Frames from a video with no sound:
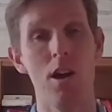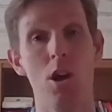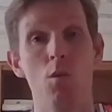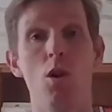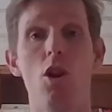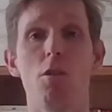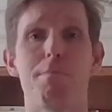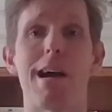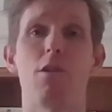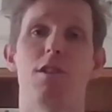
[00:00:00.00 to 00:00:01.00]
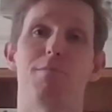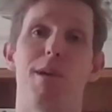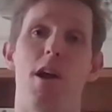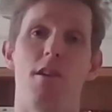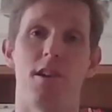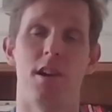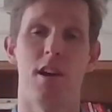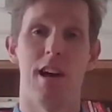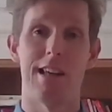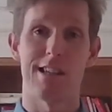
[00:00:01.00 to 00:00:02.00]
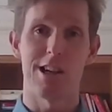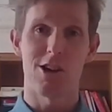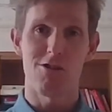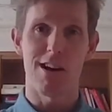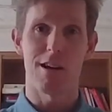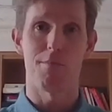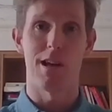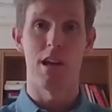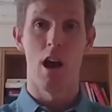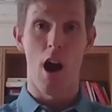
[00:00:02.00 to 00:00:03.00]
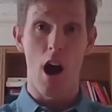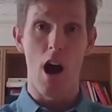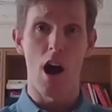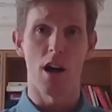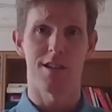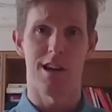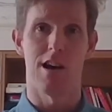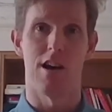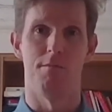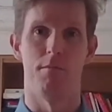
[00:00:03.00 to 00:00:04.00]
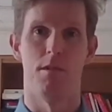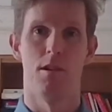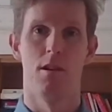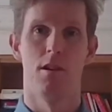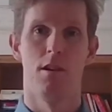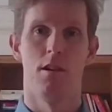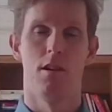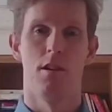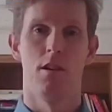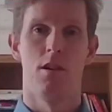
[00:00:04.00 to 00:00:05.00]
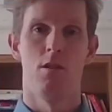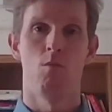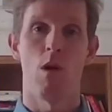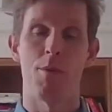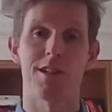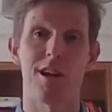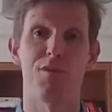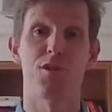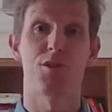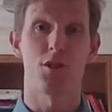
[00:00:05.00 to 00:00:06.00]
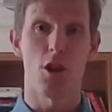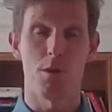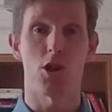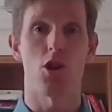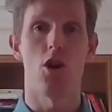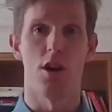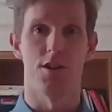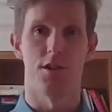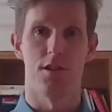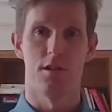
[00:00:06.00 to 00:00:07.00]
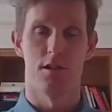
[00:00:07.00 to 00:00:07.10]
we'll look back on this period as an incredibly hard time where we suffered so much loss,